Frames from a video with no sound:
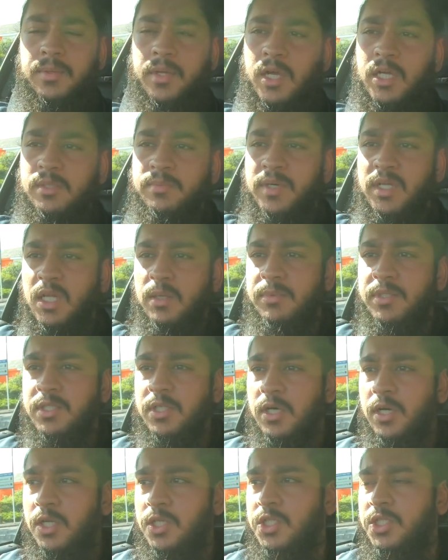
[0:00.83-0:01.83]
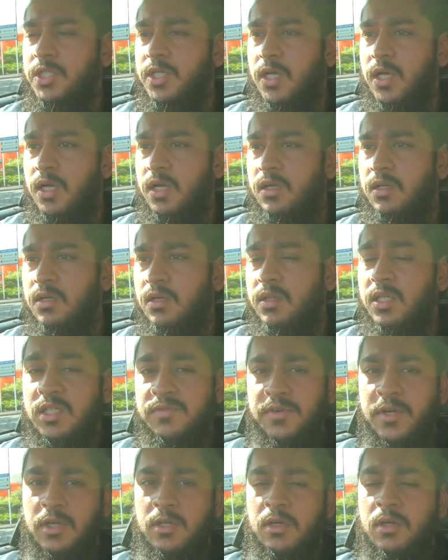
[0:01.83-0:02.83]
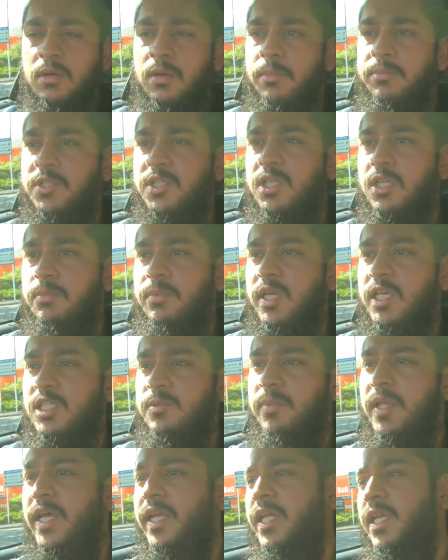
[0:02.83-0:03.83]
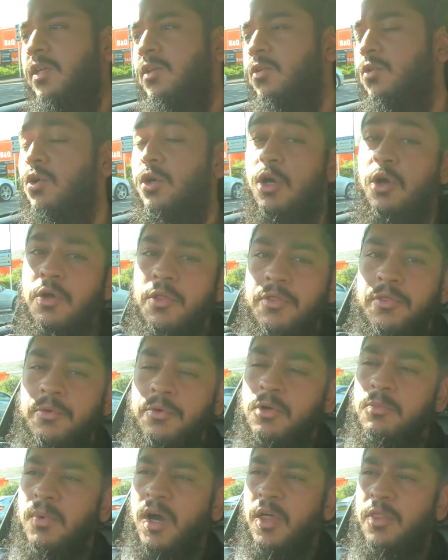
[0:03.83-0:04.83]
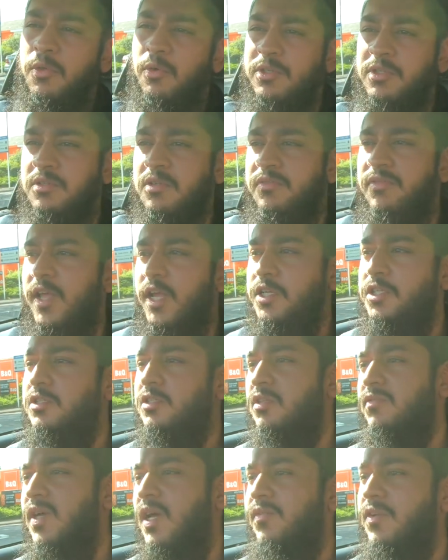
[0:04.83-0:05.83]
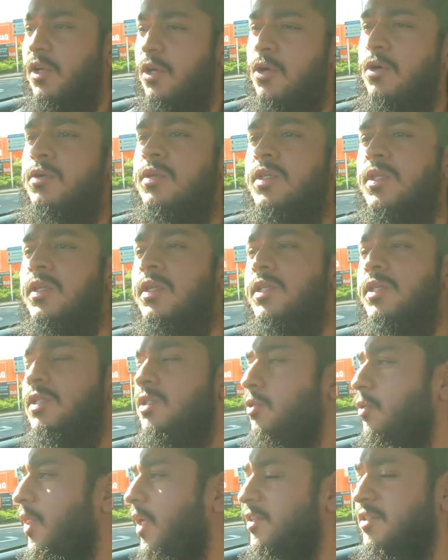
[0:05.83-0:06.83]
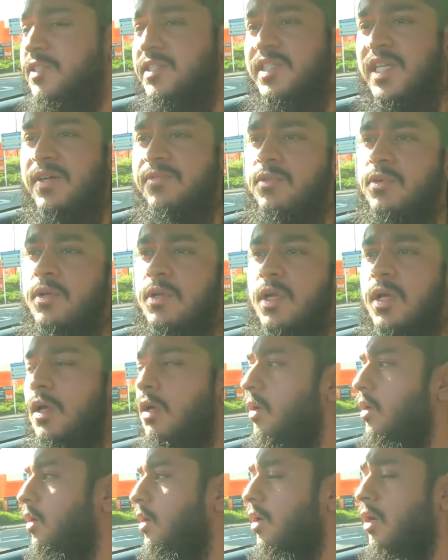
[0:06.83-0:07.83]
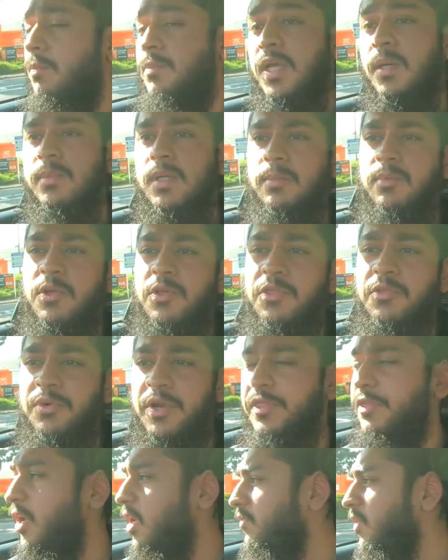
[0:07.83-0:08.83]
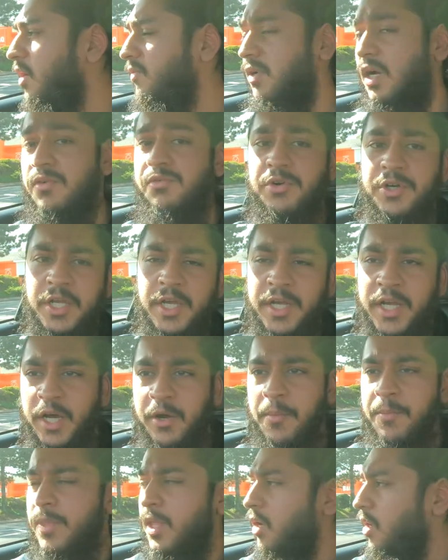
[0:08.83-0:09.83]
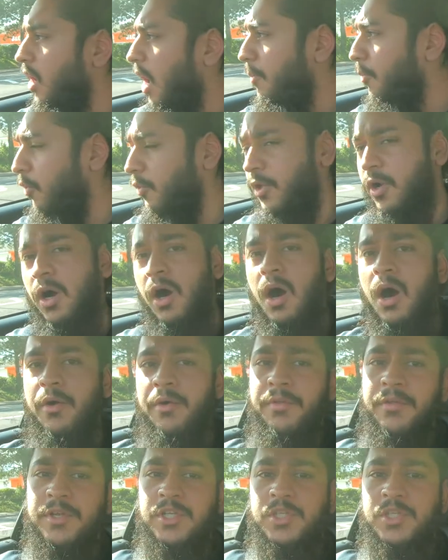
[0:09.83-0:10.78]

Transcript: guys, my name is Taj, and in this video I'm just going to be explaining or going through my thoughts and reflections of having owned this 2007 BMW 335i for a year now. I bought the car on the